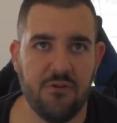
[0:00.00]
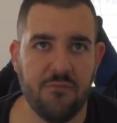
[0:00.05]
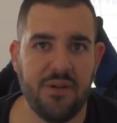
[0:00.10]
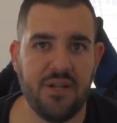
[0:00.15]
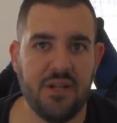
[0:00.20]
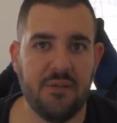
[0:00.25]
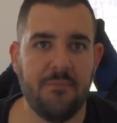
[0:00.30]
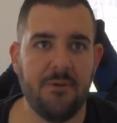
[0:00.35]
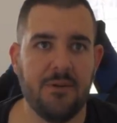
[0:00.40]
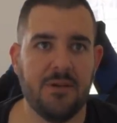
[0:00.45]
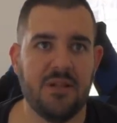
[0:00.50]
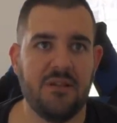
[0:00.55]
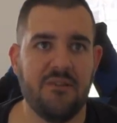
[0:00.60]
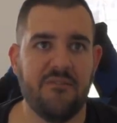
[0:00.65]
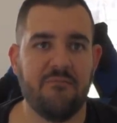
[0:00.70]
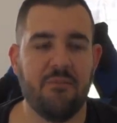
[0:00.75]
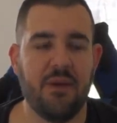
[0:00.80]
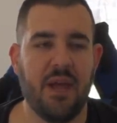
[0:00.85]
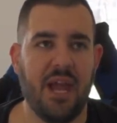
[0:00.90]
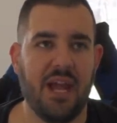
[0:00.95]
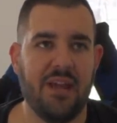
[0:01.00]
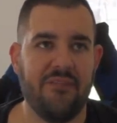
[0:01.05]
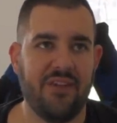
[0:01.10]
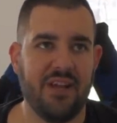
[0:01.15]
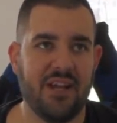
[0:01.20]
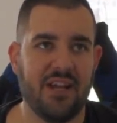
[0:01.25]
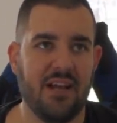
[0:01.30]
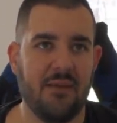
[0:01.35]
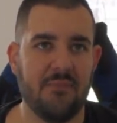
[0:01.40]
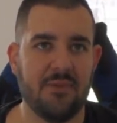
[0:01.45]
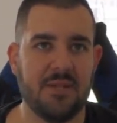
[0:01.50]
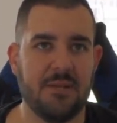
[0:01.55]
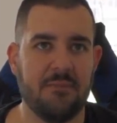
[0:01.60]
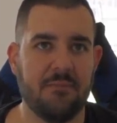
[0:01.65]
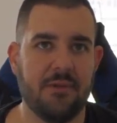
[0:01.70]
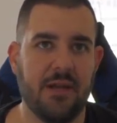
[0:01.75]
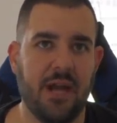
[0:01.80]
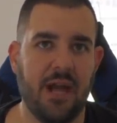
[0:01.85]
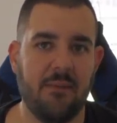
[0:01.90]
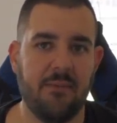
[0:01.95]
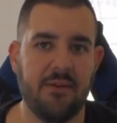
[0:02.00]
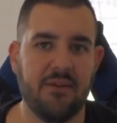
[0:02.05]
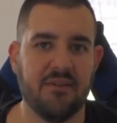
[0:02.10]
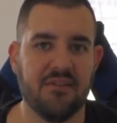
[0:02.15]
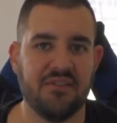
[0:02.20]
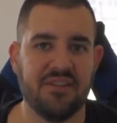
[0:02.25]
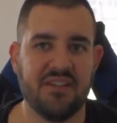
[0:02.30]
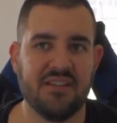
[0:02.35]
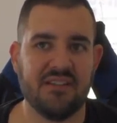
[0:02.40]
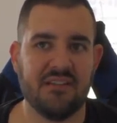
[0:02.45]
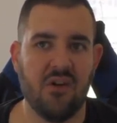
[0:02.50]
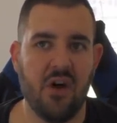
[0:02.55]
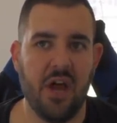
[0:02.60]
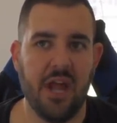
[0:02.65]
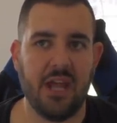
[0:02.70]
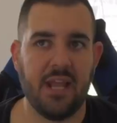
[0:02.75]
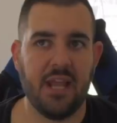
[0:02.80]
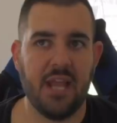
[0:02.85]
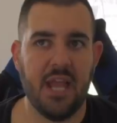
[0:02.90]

manipulative behavior comes into play, because it's like,